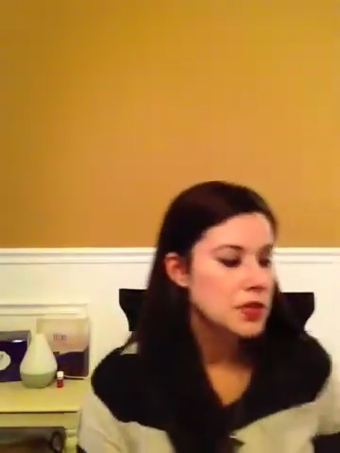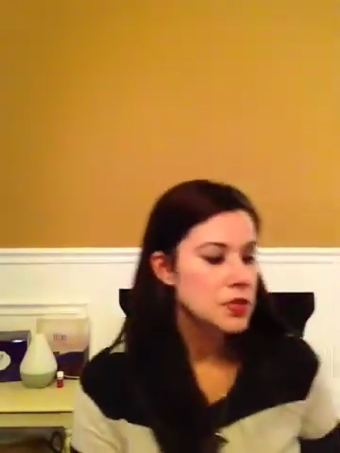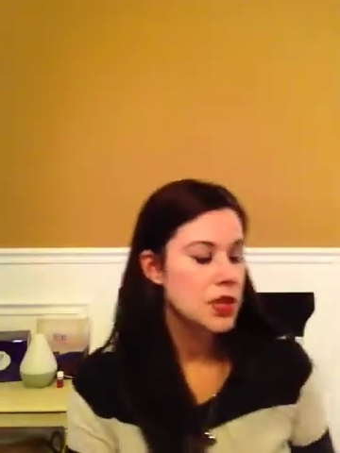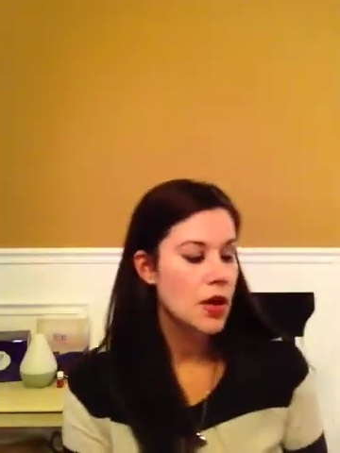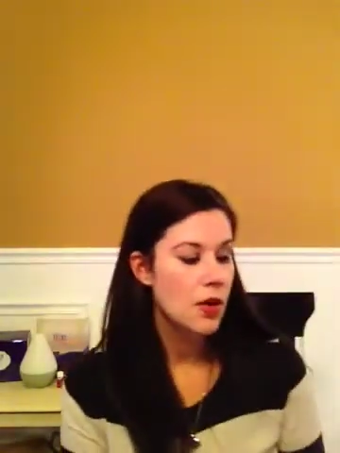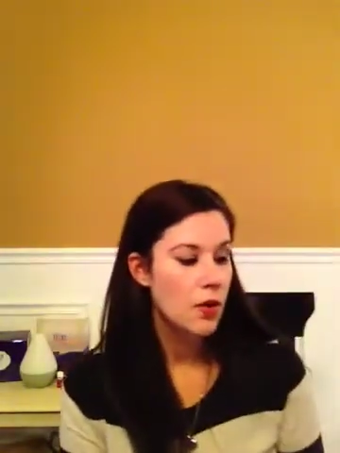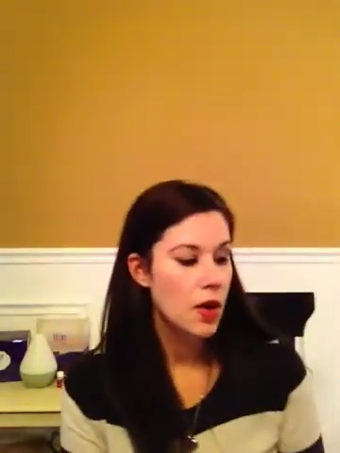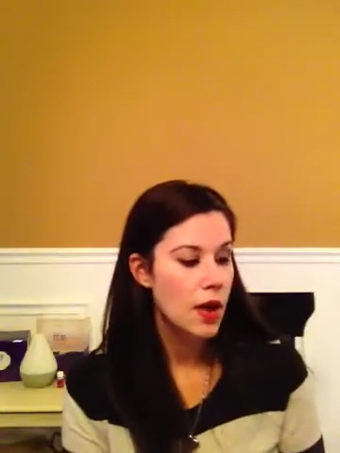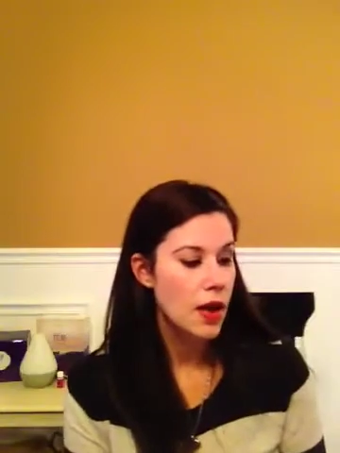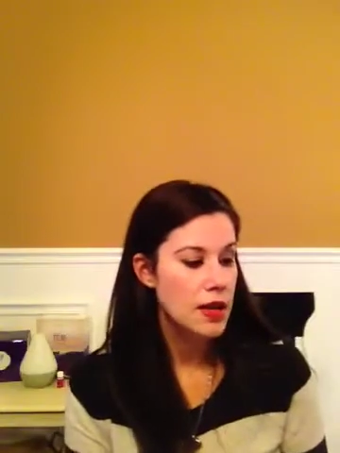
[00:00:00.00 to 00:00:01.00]
So
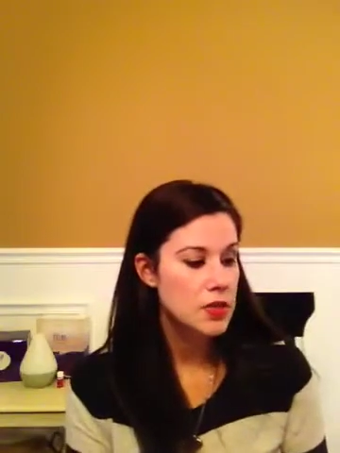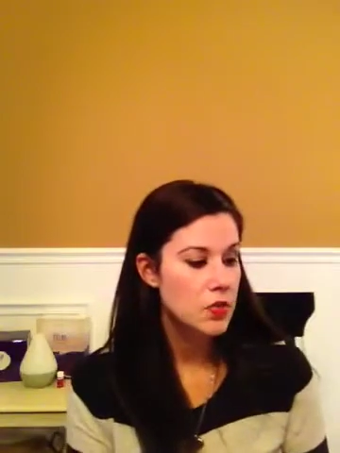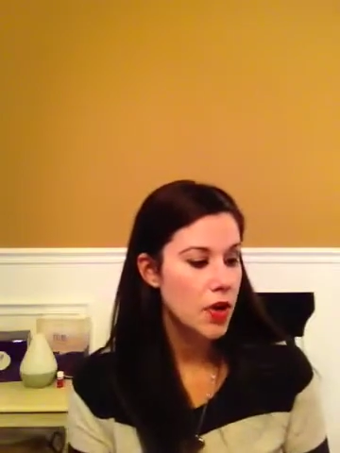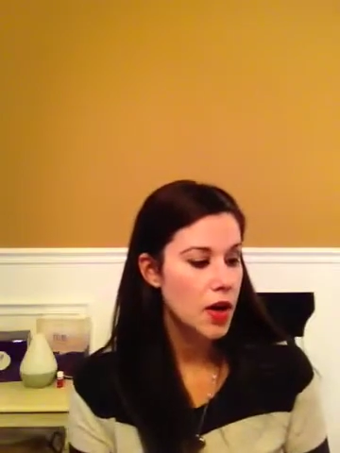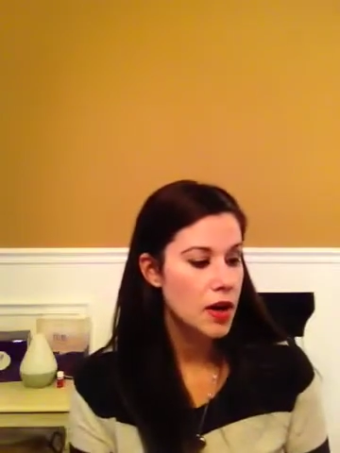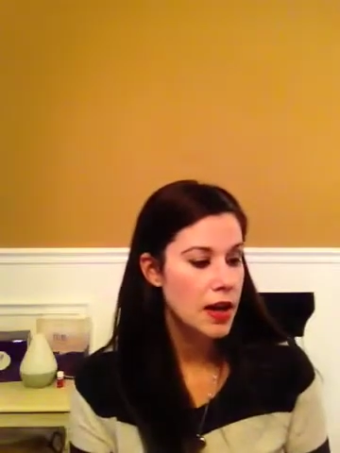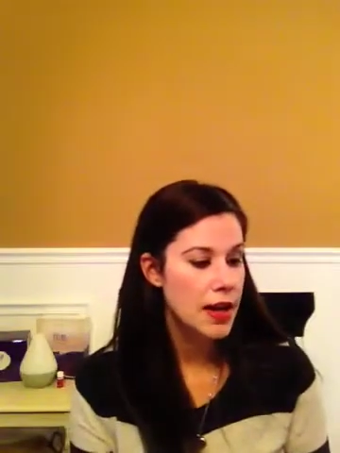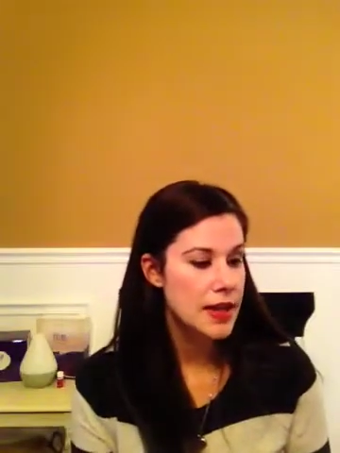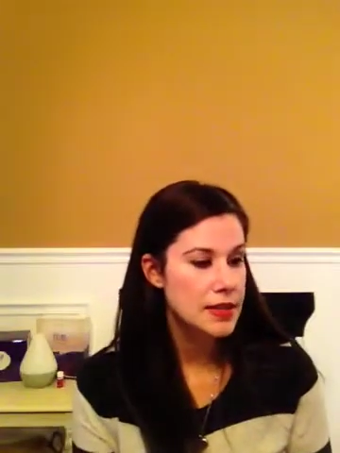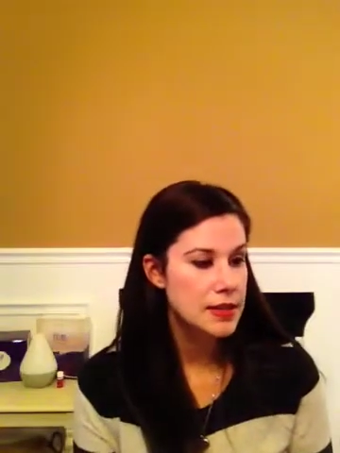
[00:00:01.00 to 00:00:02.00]
as far
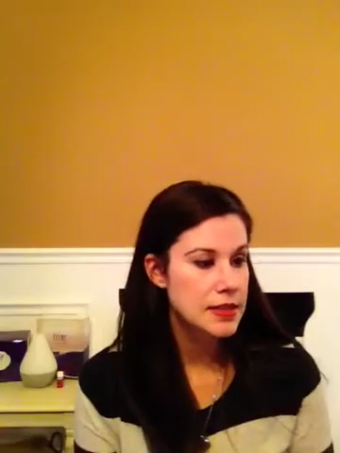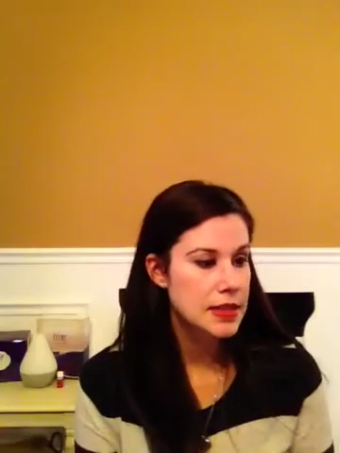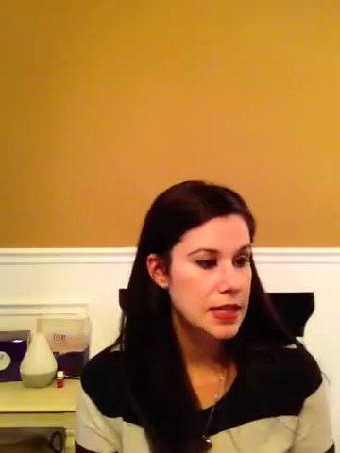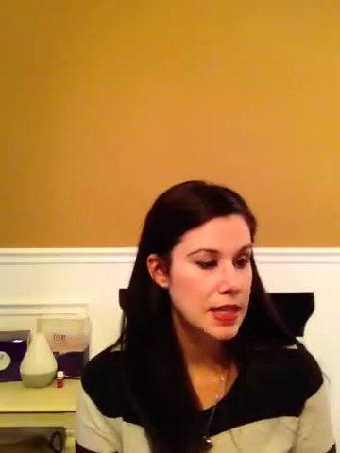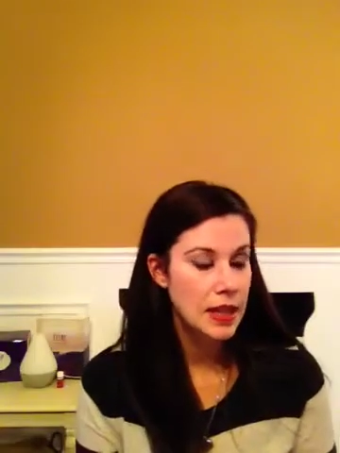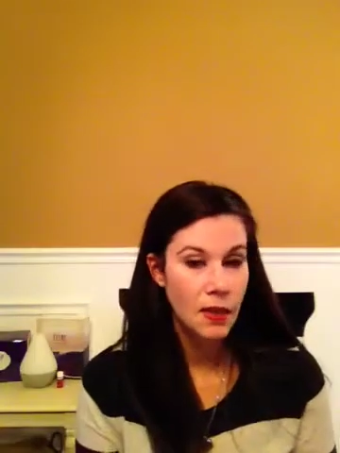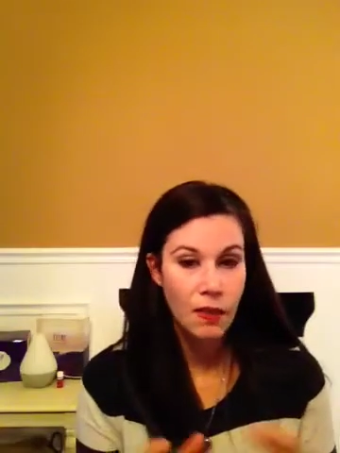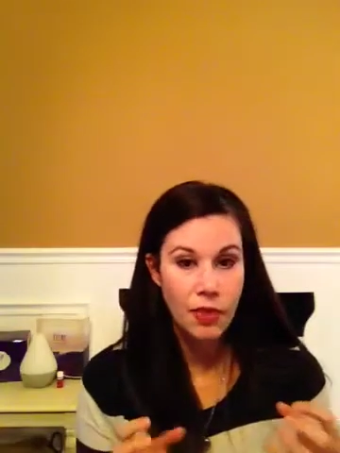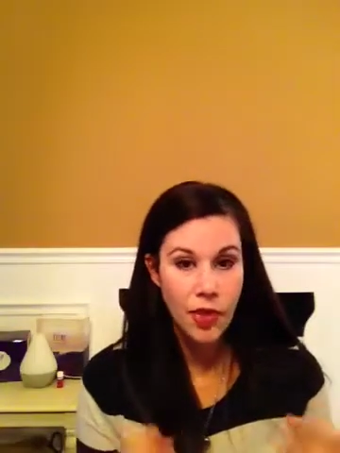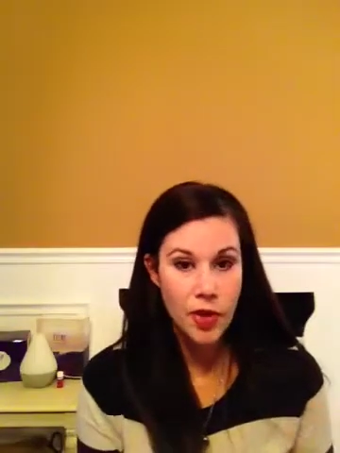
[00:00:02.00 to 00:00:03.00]
as needing a
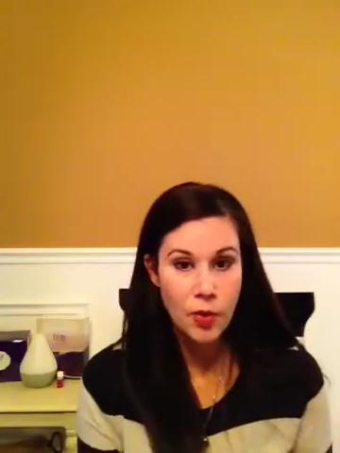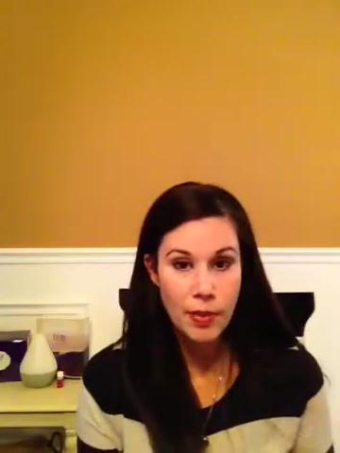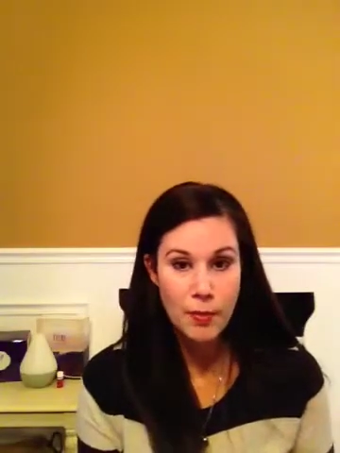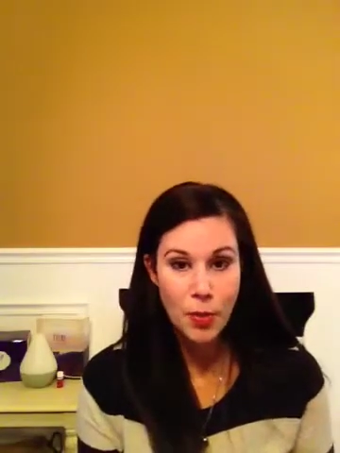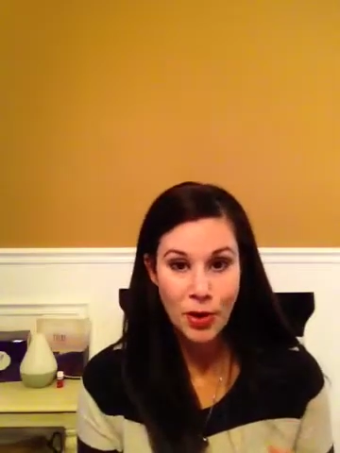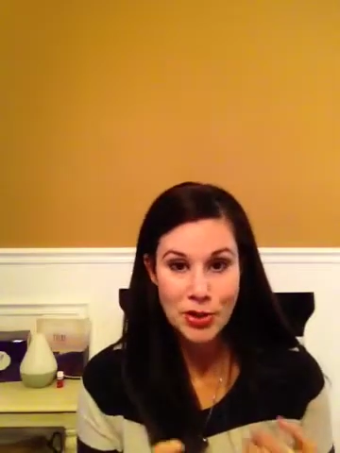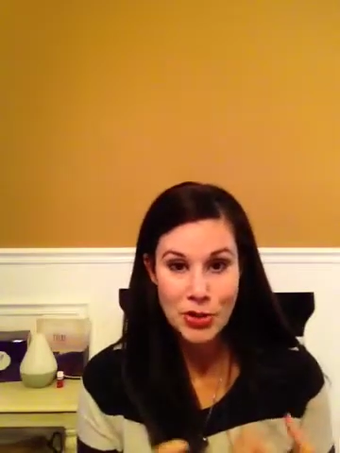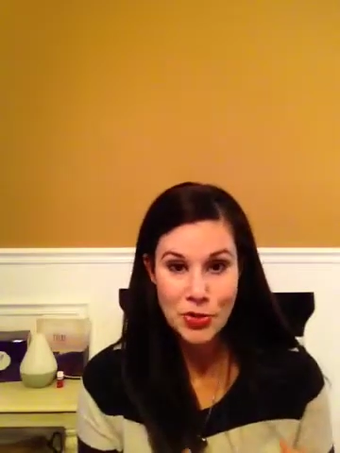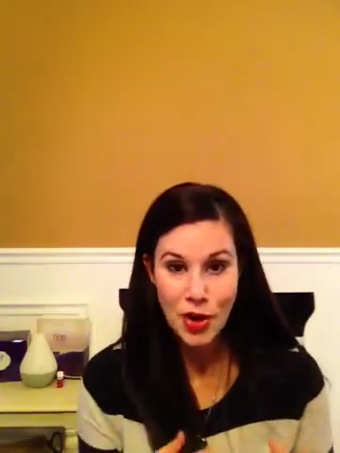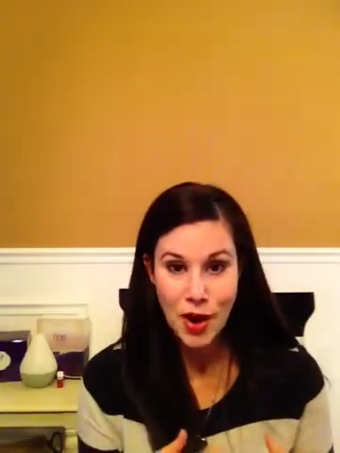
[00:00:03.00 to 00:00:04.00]
little bit more
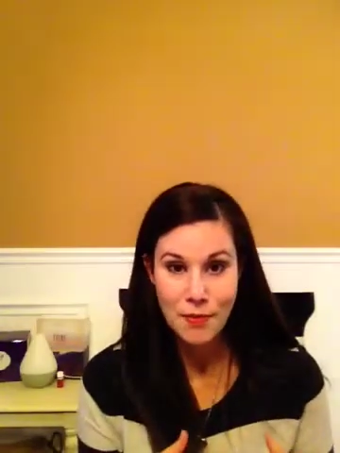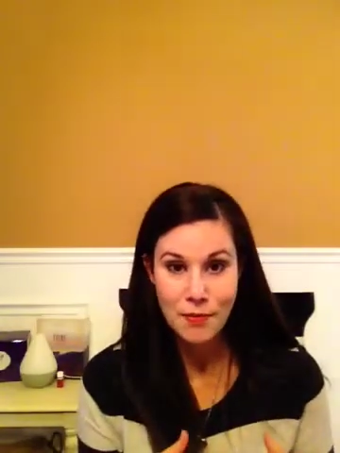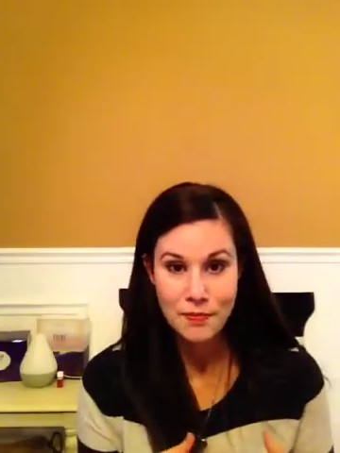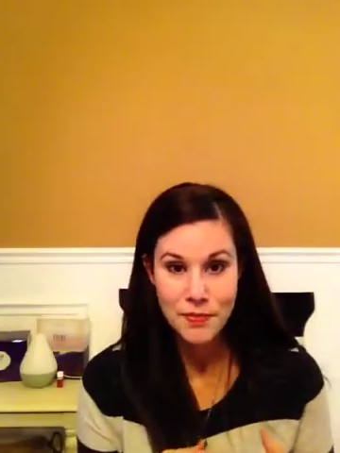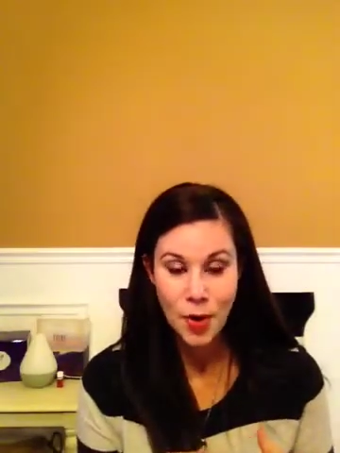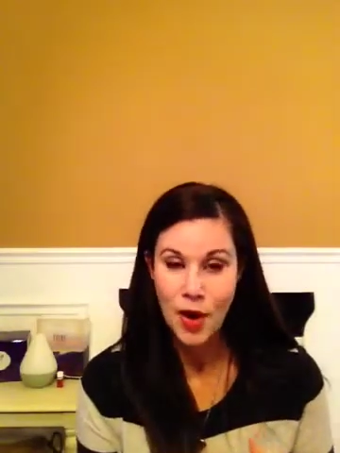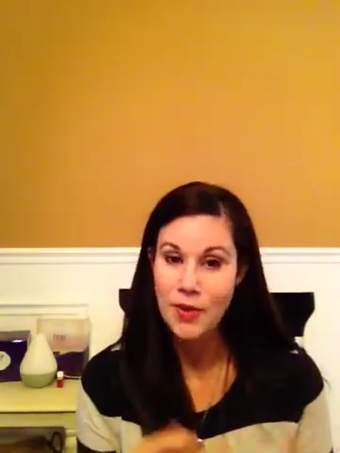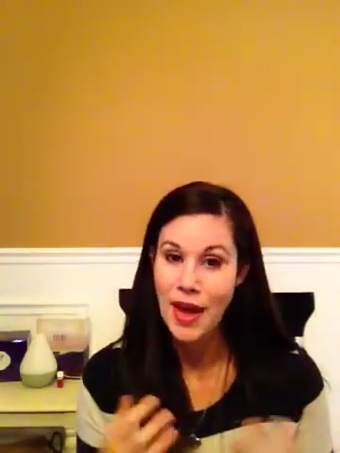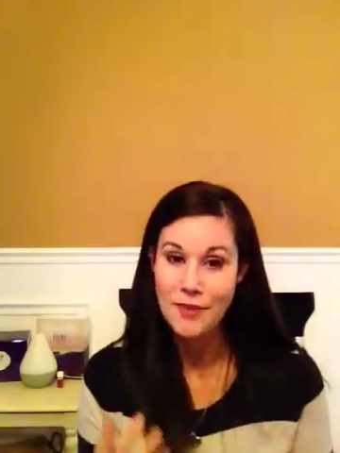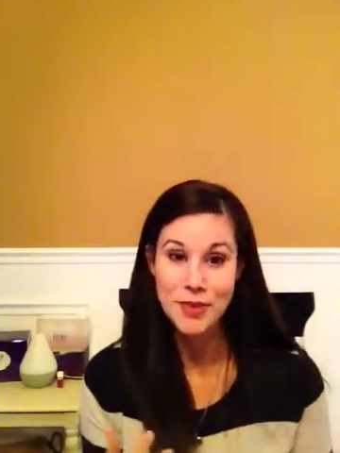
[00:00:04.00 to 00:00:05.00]
scrub, okay,
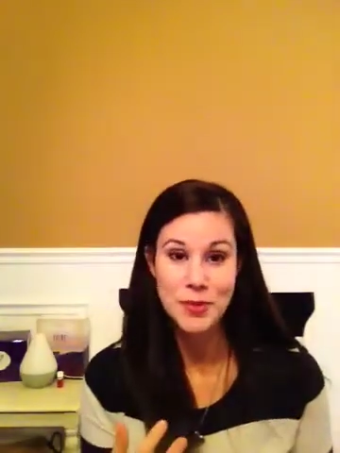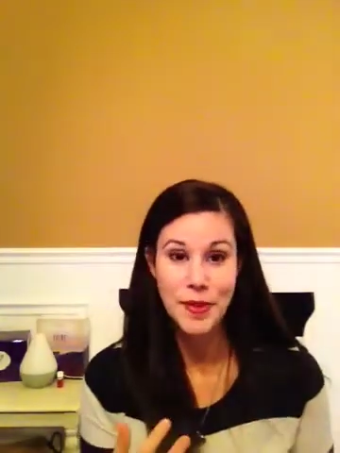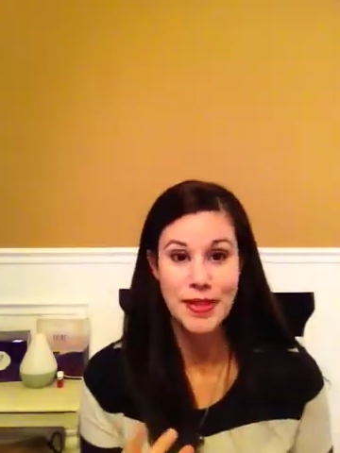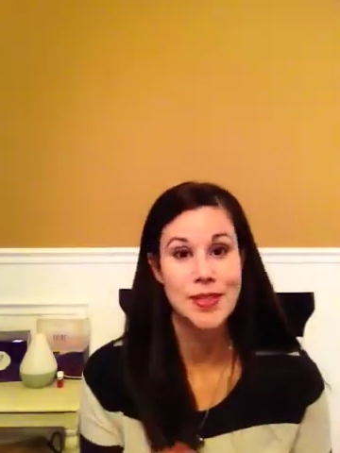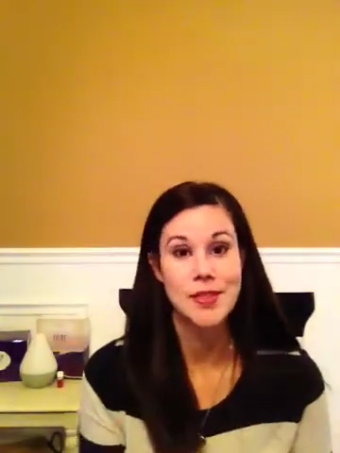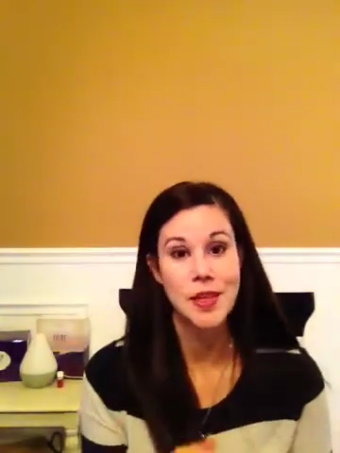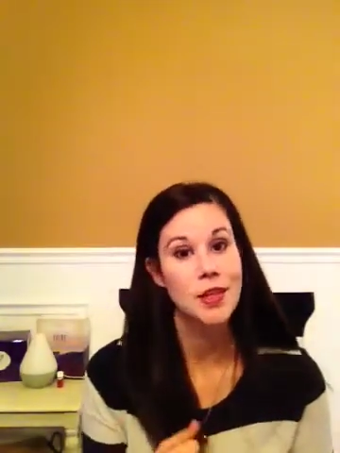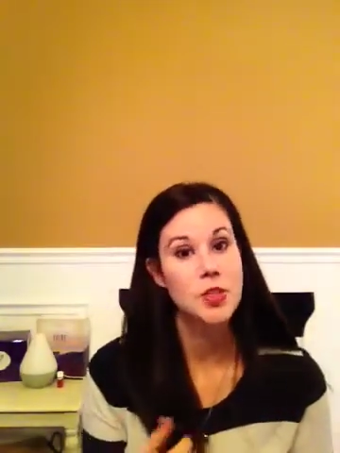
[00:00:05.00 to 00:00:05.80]
we have those places like the